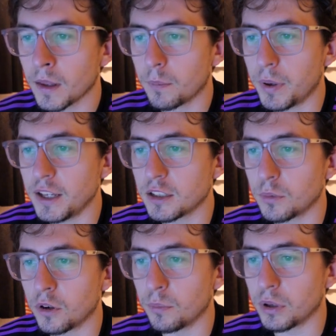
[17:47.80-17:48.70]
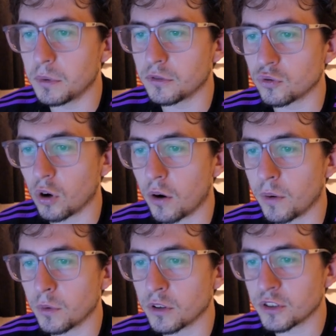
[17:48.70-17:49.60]
Peterborough and Plymouth
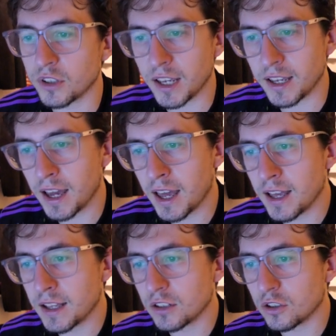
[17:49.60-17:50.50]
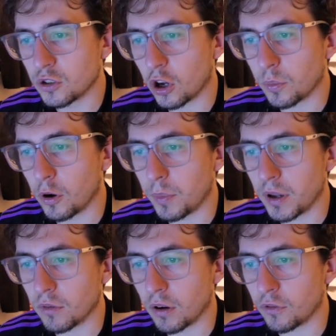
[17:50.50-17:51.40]
drawing. We're going to see Stockport
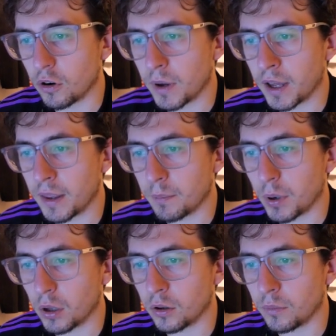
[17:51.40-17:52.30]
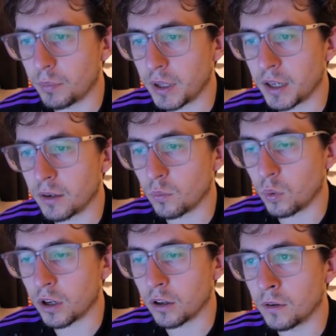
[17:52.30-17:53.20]
beat Rotherham, and then Bolton beating
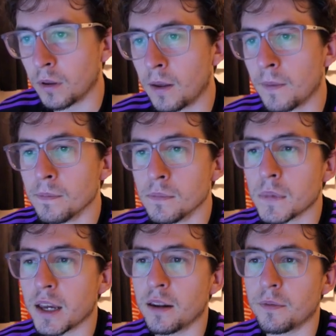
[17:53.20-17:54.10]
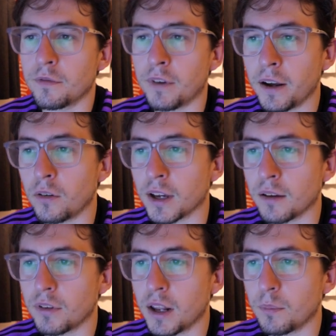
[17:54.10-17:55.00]
Wigan in a vital
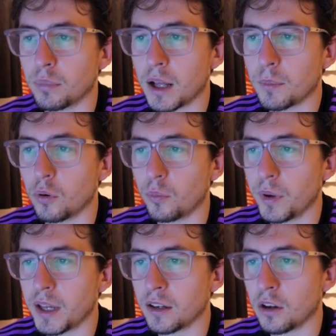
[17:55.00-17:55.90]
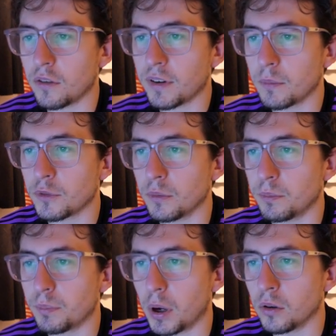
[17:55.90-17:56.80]
game for them. Blackpool beating Northampton,
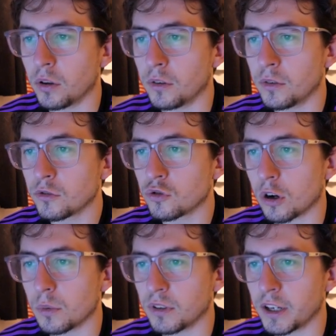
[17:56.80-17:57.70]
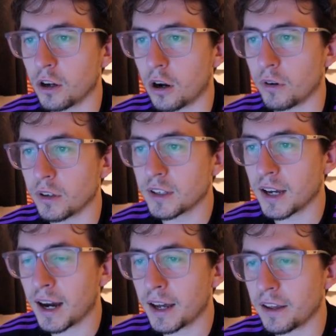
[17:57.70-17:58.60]
Bolton drawing with Leyton Orient,
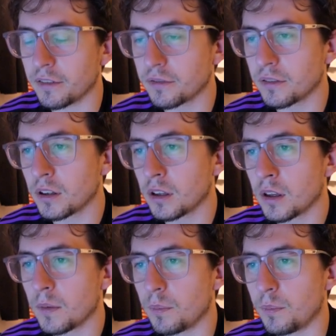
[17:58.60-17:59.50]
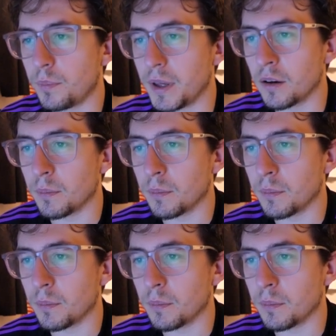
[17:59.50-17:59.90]
Cardiff beaten